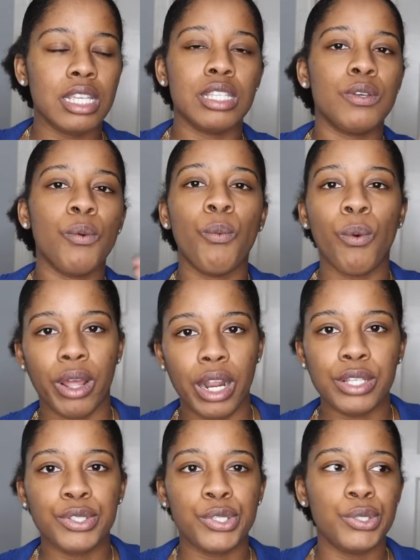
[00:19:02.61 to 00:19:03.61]
is what
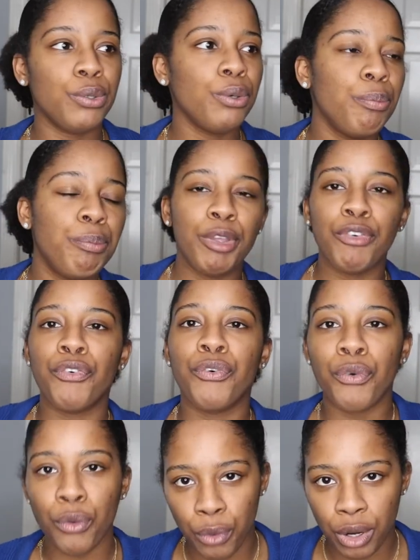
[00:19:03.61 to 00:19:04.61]
I do
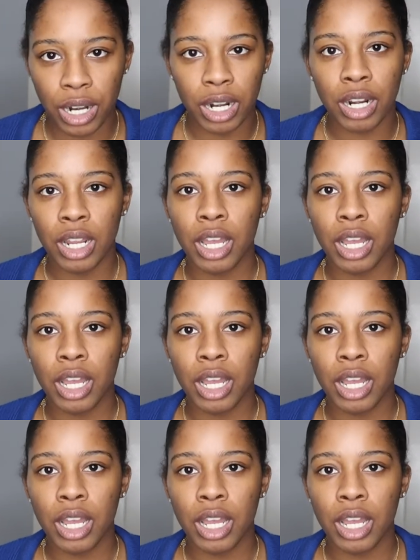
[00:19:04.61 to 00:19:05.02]
before